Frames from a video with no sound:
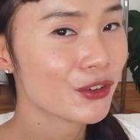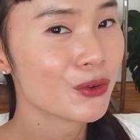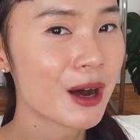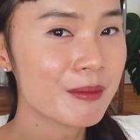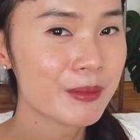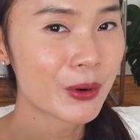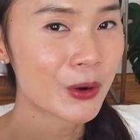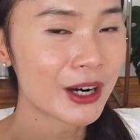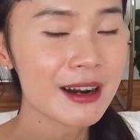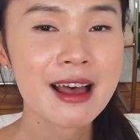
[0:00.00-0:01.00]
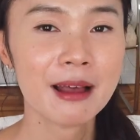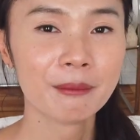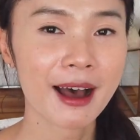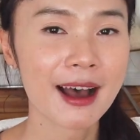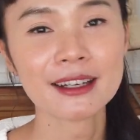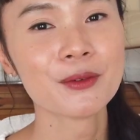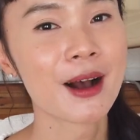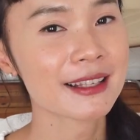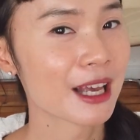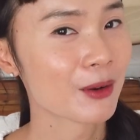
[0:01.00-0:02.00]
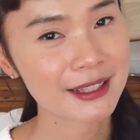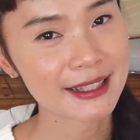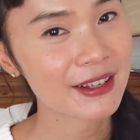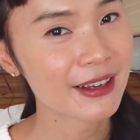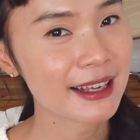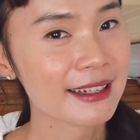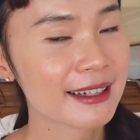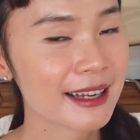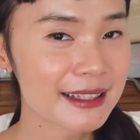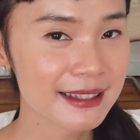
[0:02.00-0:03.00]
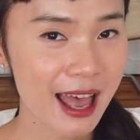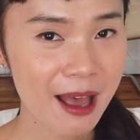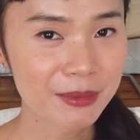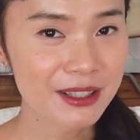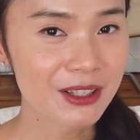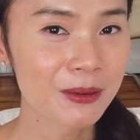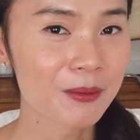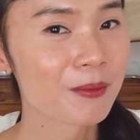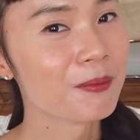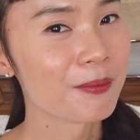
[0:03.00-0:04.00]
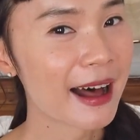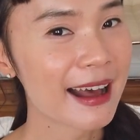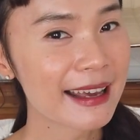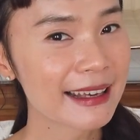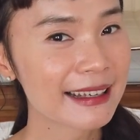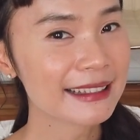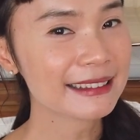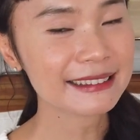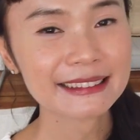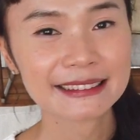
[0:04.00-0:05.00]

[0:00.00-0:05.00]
if you want more. But otherwise, I will see you in the next episode. Bye!